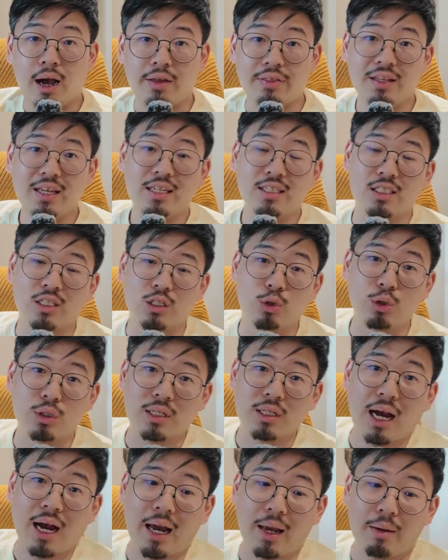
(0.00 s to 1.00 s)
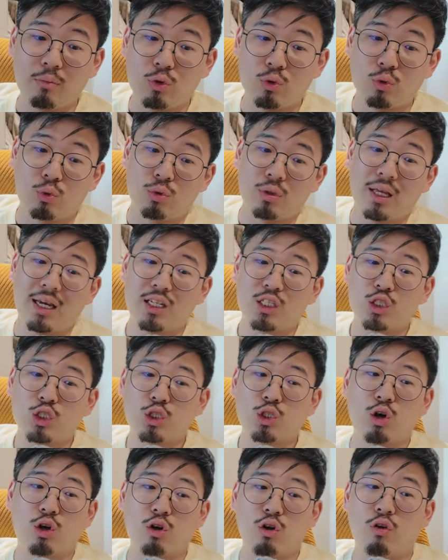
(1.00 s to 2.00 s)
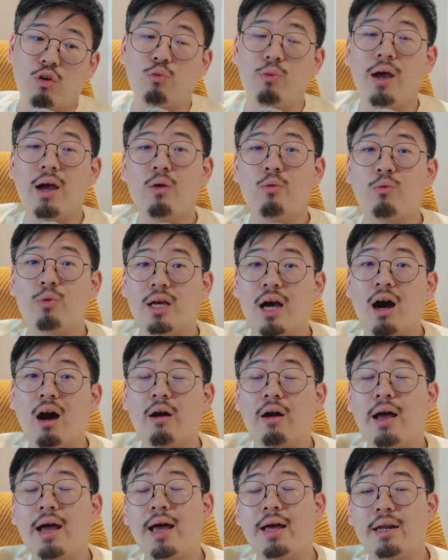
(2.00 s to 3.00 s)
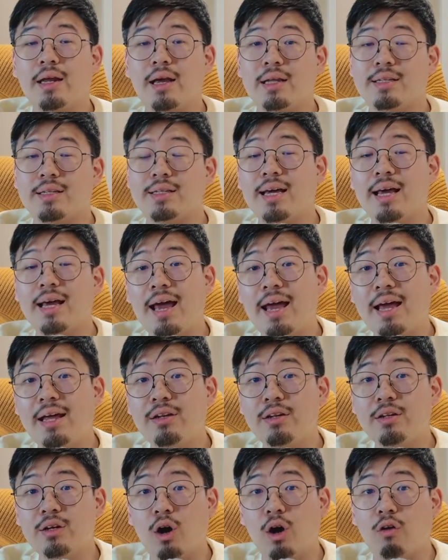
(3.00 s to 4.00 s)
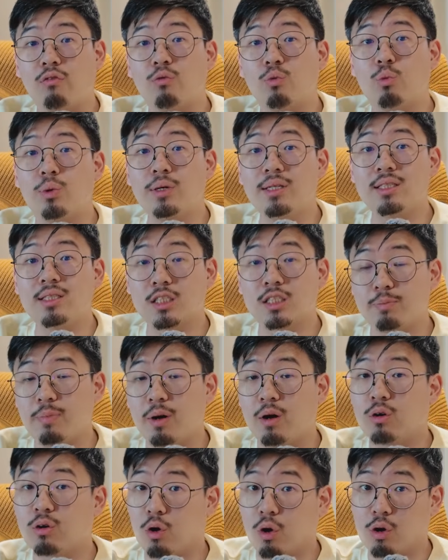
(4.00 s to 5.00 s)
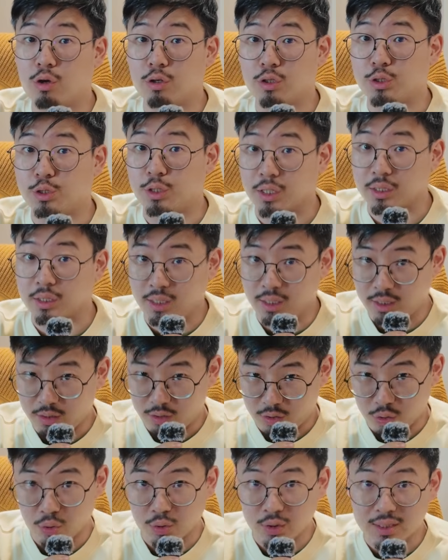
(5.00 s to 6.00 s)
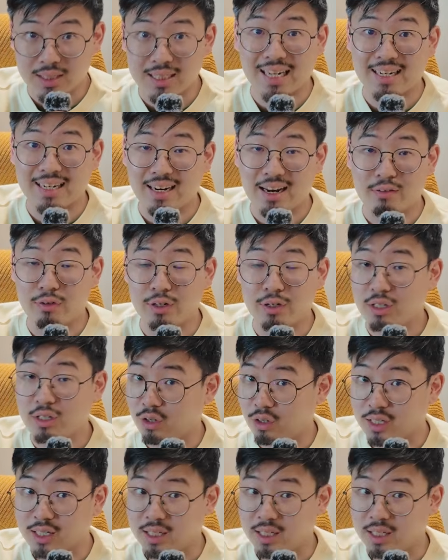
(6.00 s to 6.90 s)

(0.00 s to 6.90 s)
I think it's a good time to take stock of where we are at the end of Winterspell Core Constructed, so set 11,